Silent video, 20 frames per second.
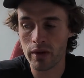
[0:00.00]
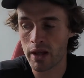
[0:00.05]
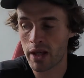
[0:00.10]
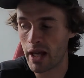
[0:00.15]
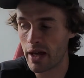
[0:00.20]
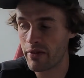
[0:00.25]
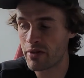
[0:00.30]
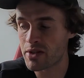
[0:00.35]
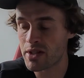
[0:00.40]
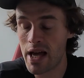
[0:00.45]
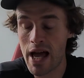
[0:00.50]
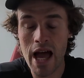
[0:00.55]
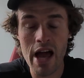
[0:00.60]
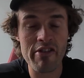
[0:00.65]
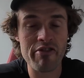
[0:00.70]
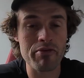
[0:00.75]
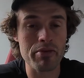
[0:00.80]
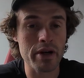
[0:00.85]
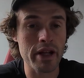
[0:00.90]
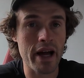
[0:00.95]
gives
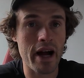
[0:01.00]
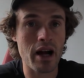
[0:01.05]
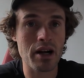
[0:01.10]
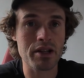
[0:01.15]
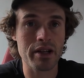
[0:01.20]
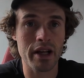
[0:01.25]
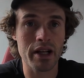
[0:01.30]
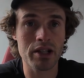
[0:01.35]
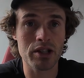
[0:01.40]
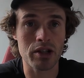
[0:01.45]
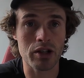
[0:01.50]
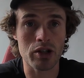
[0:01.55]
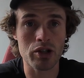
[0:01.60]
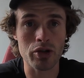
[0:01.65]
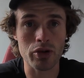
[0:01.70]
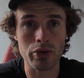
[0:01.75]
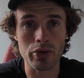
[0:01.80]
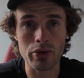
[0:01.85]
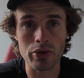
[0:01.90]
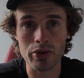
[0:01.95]
everybody access to the
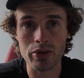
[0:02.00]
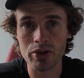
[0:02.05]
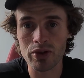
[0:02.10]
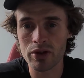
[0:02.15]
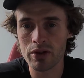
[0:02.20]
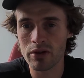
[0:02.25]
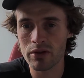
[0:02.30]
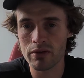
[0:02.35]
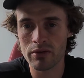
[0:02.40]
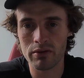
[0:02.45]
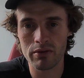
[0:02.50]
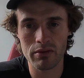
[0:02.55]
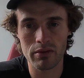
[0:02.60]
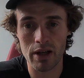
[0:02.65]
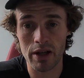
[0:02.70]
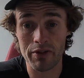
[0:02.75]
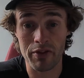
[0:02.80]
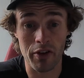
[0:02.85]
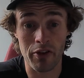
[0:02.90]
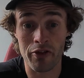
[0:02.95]
tools
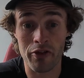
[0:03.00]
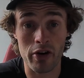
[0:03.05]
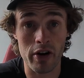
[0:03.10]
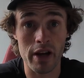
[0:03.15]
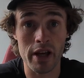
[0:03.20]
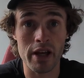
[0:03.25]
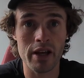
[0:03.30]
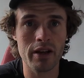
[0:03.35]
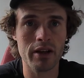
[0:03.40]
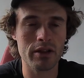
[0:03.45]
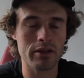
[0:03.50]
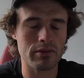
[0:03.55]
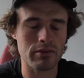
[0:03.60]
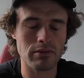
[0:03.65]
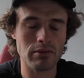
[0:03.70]
for free